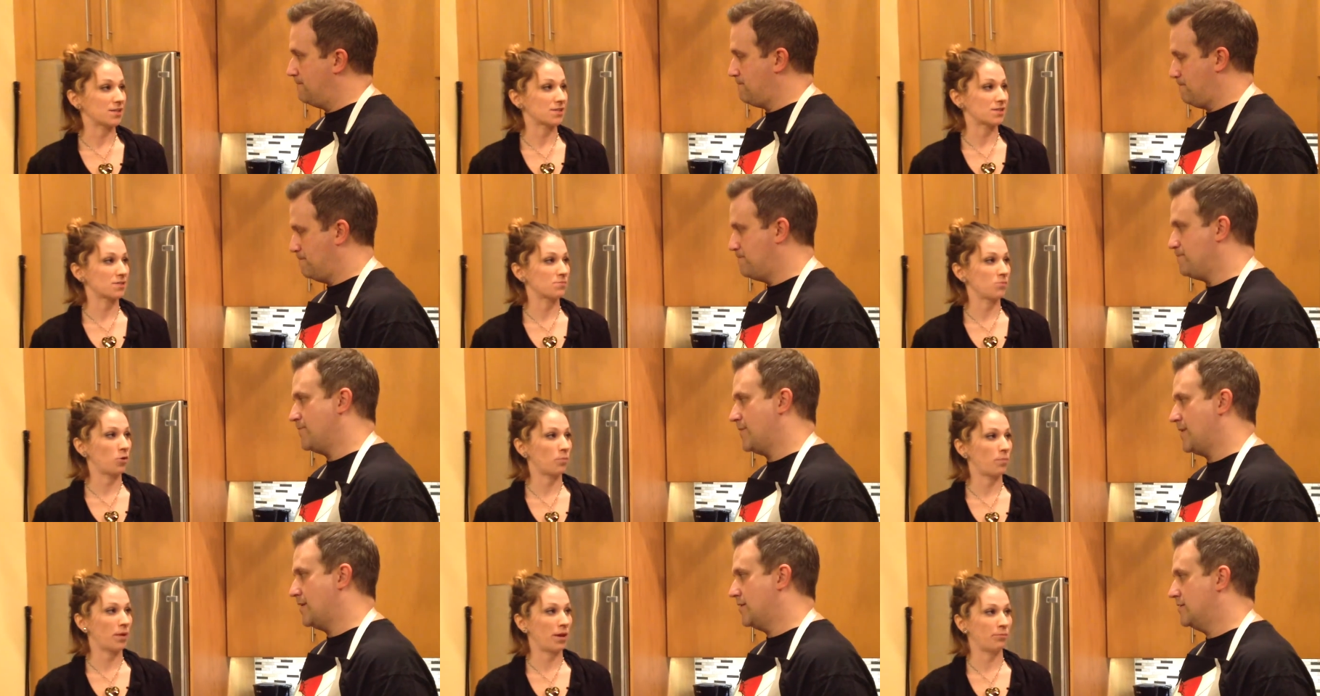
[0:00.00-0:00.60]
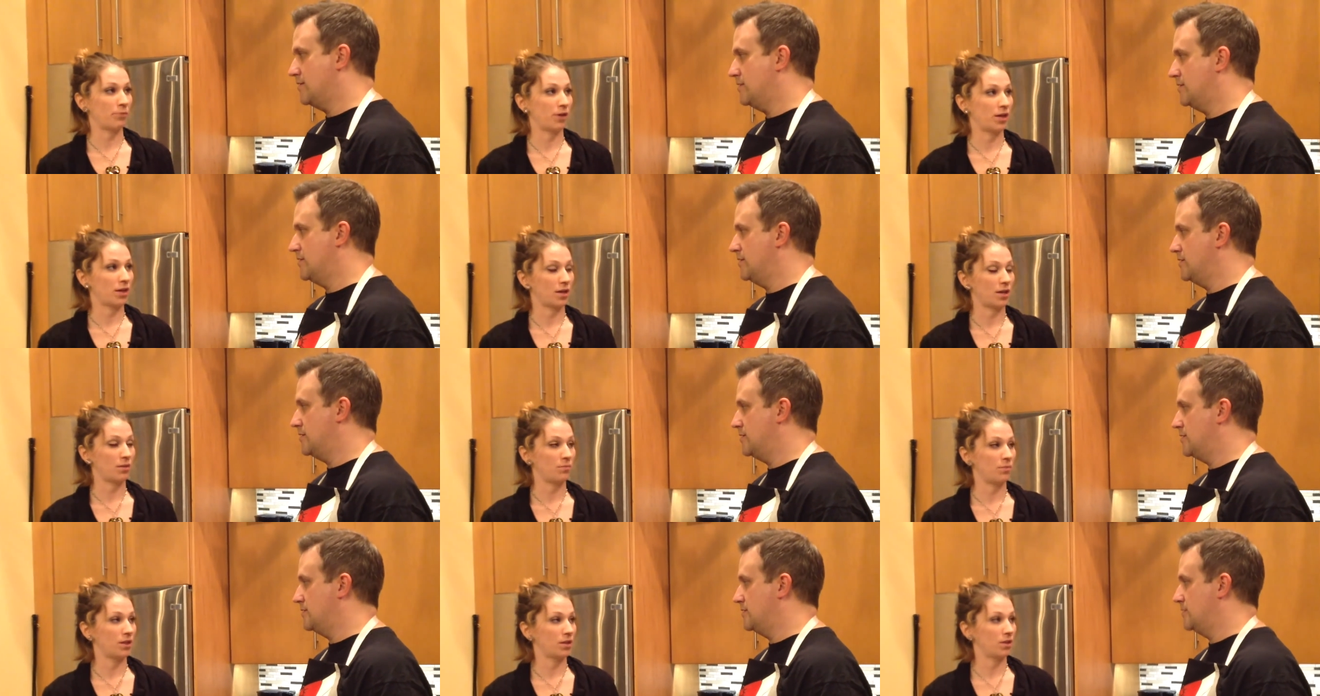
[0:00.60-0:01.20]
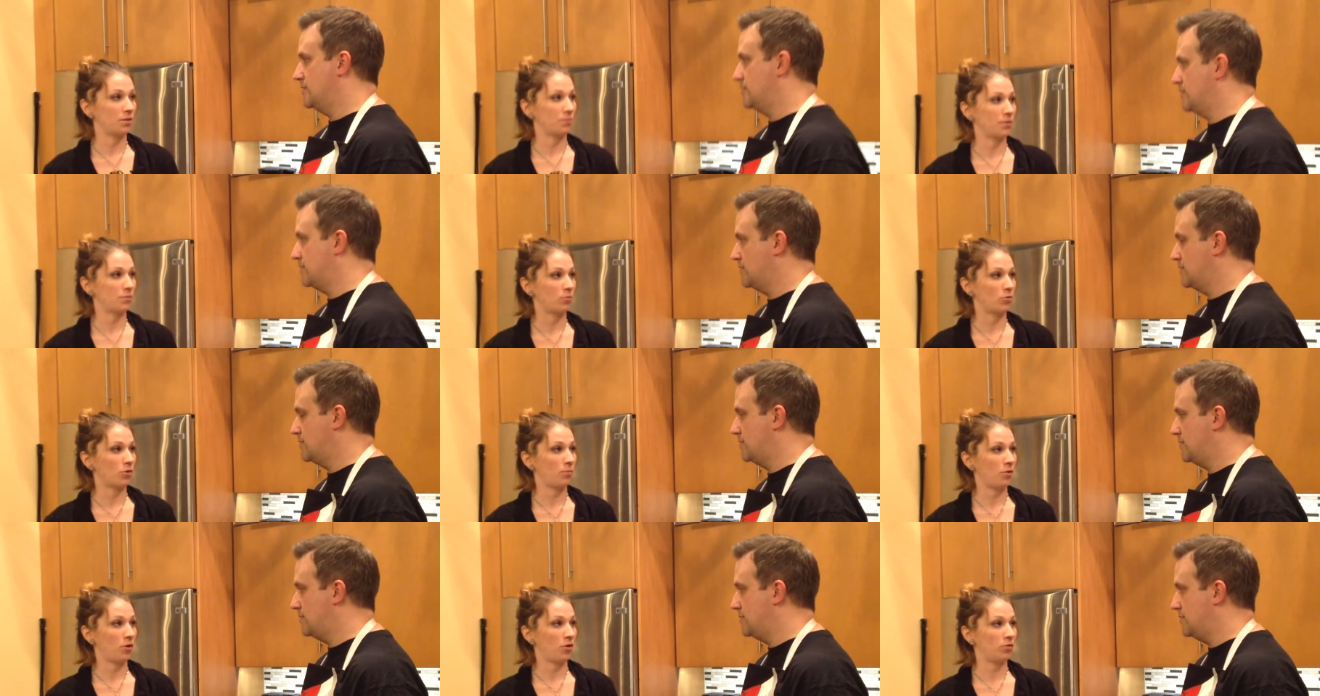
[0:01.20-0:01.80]
Speaker 1: Smoked mm -hmm. paprika can be a little bit more
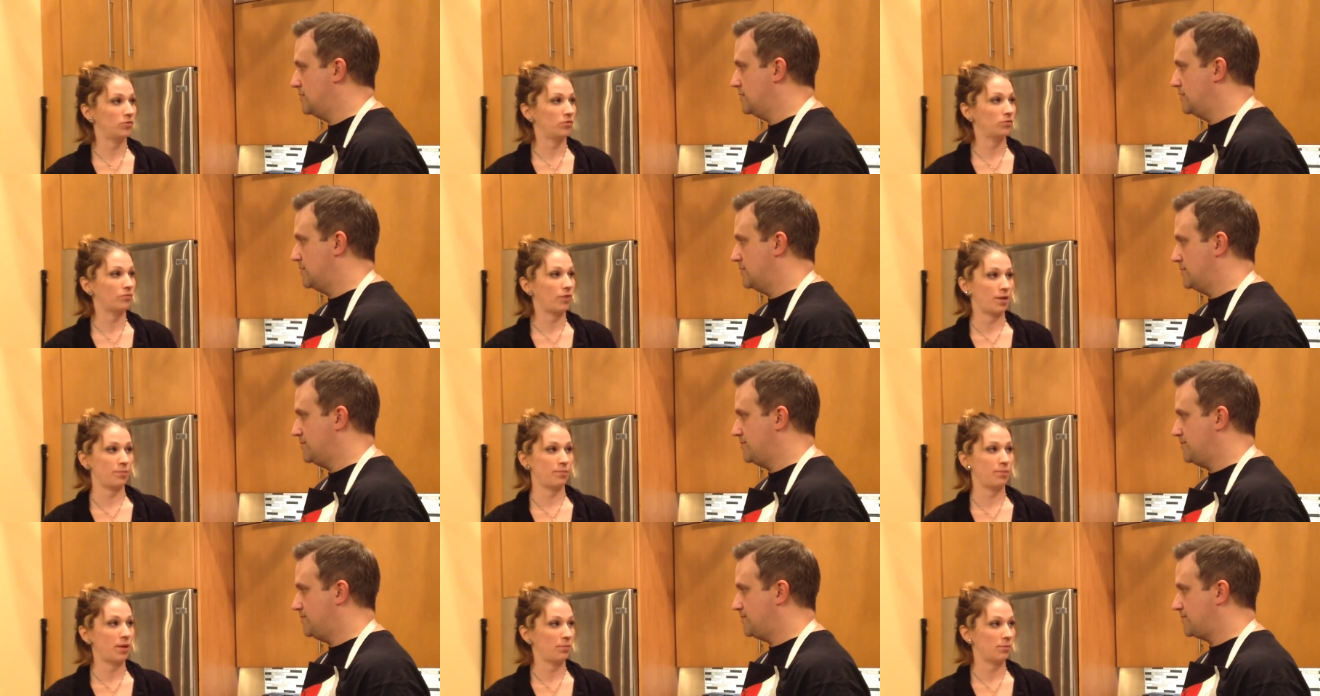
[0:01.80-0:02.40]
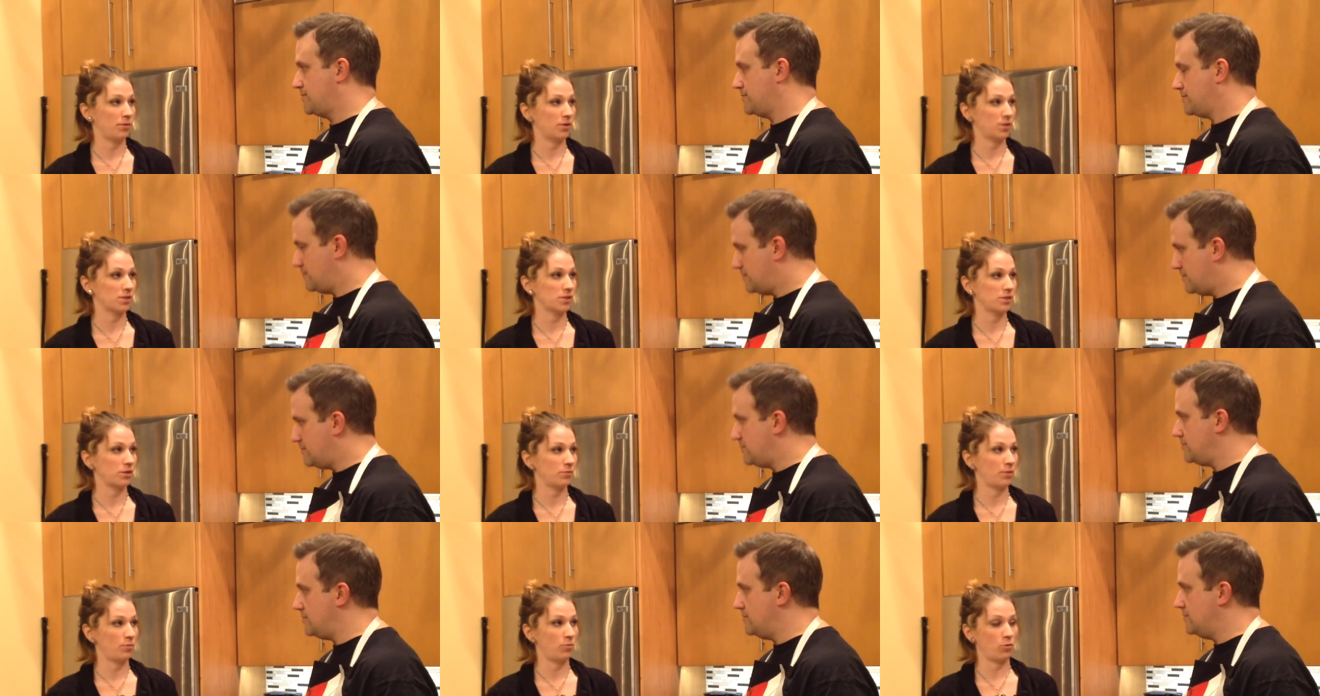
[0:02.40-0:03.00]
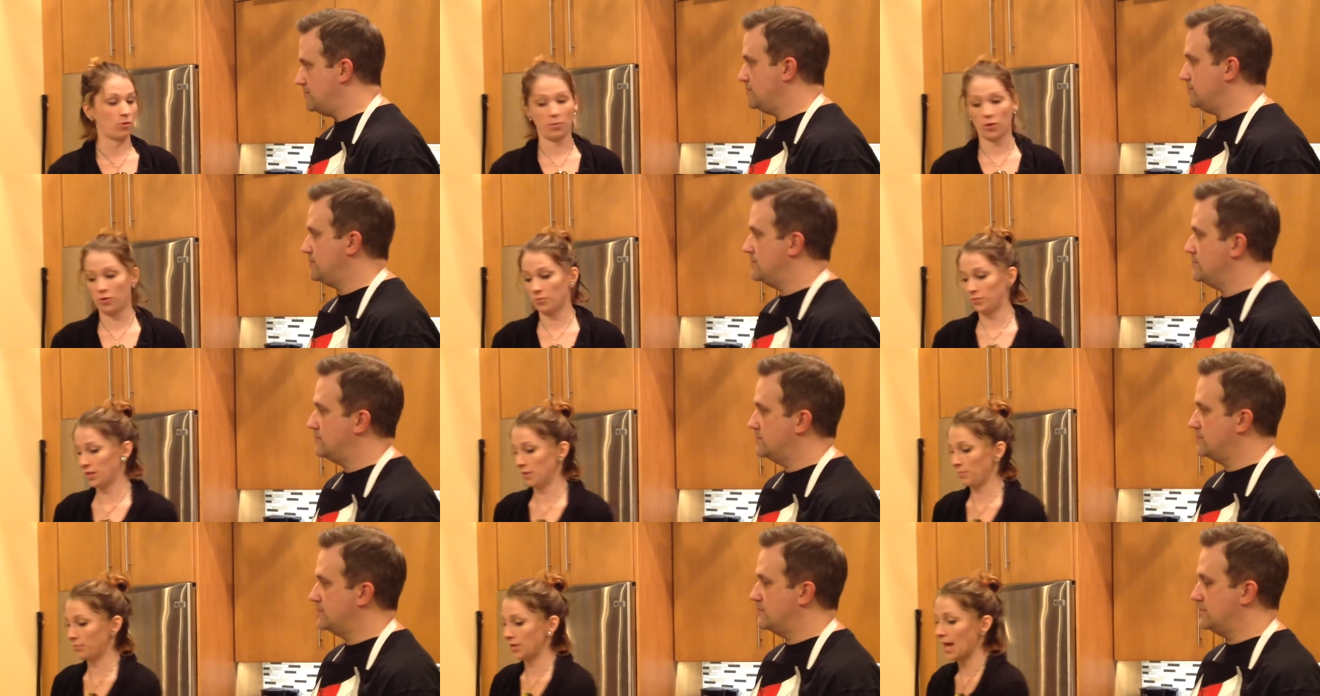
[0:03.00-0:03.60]
potent. Red pepper is a little bit more potent than
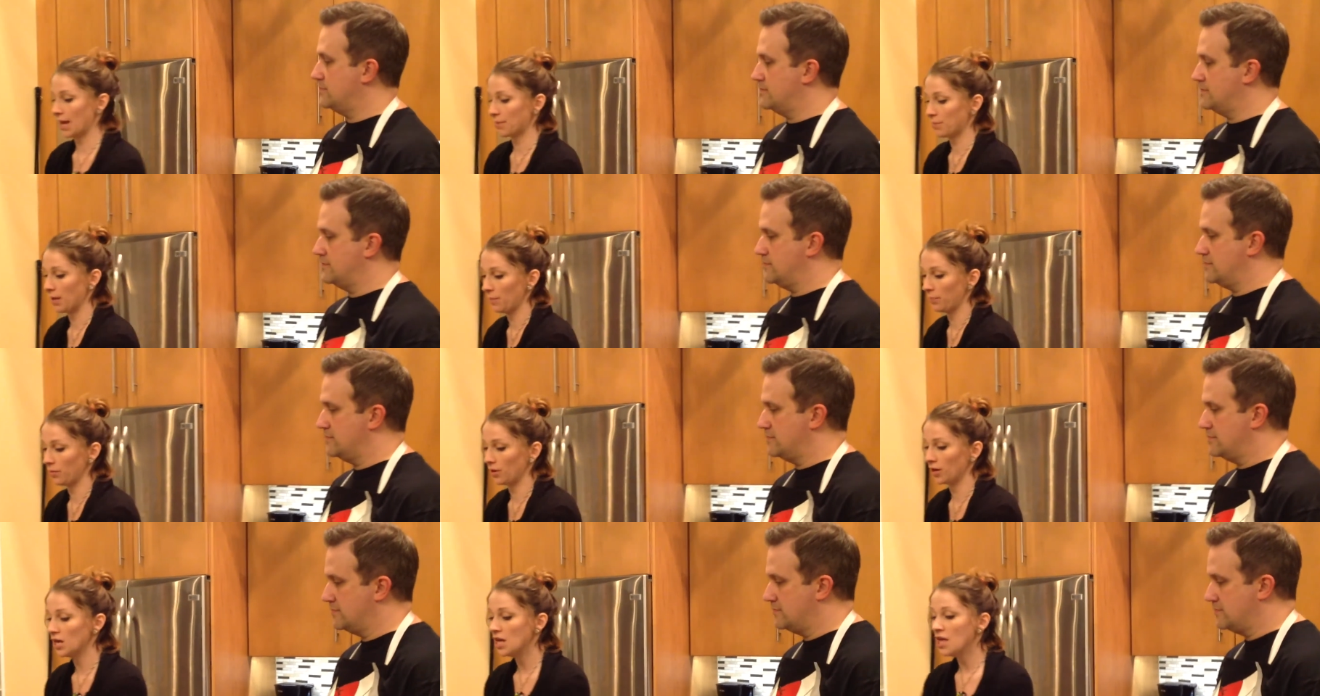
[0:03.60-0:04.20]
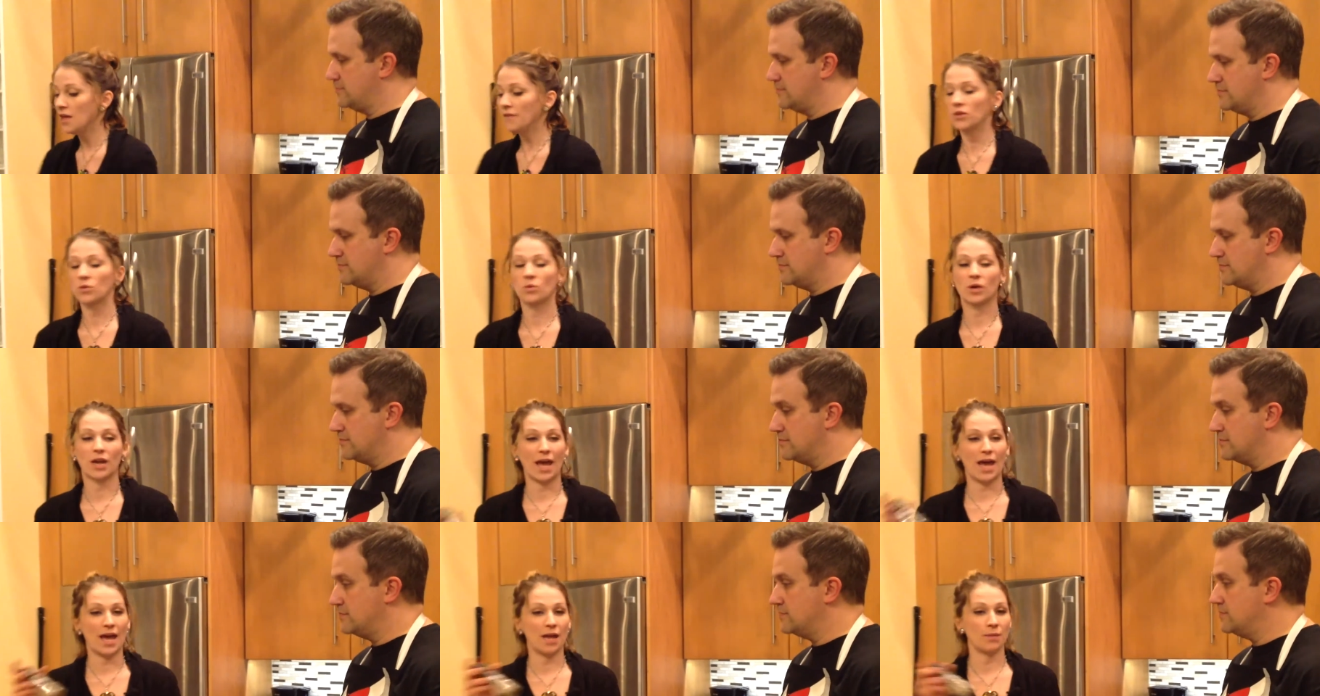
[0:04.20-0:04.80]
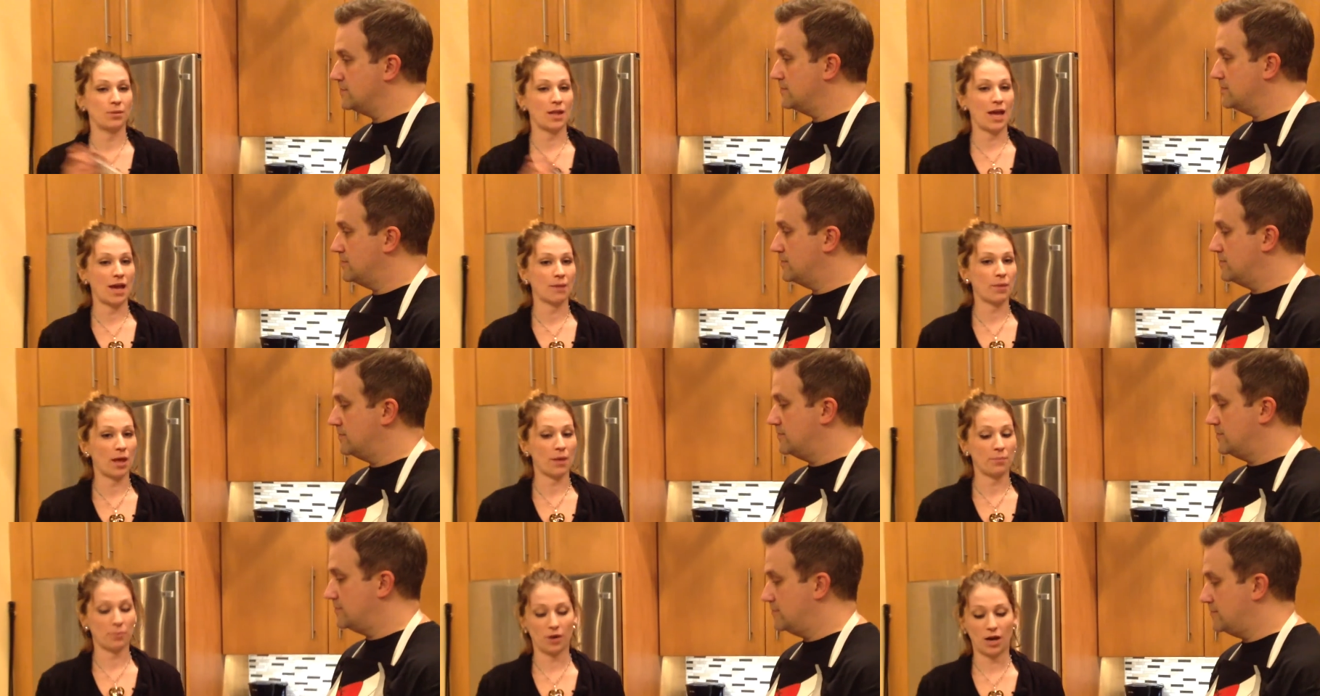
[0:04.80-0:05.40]
black pepper. If you want to add black
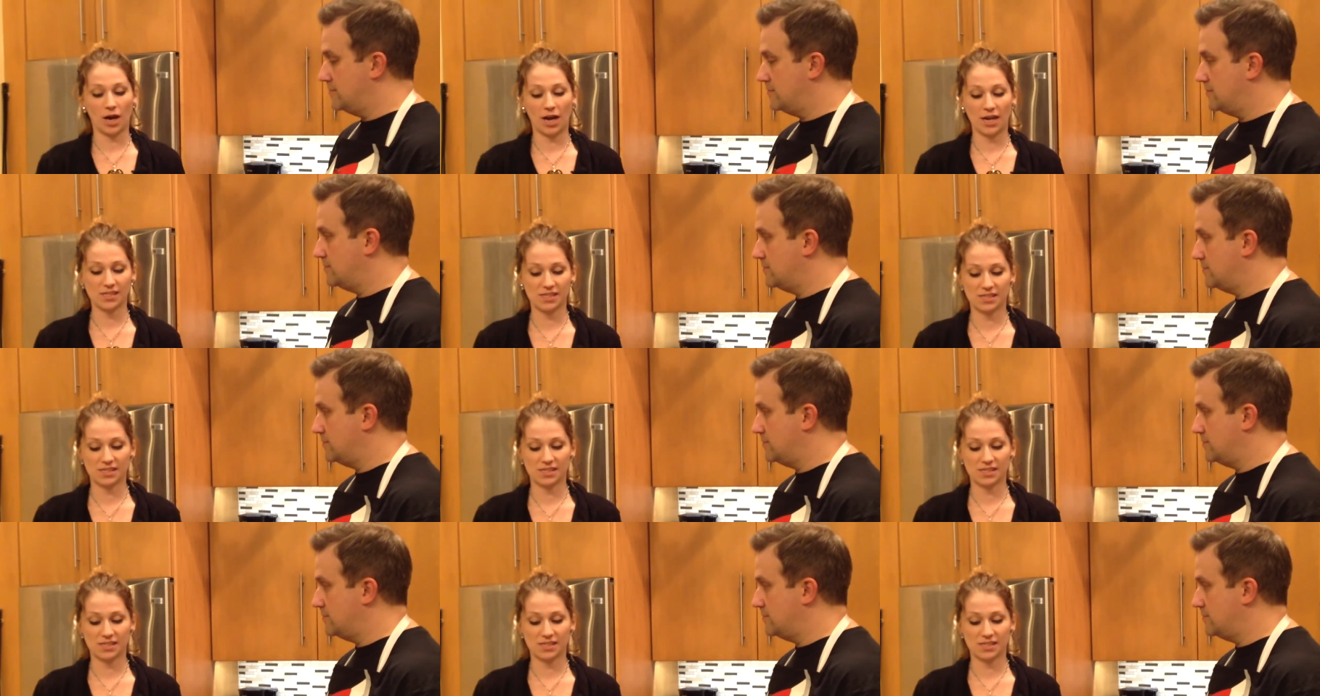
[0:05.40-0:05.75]
pepper, I'd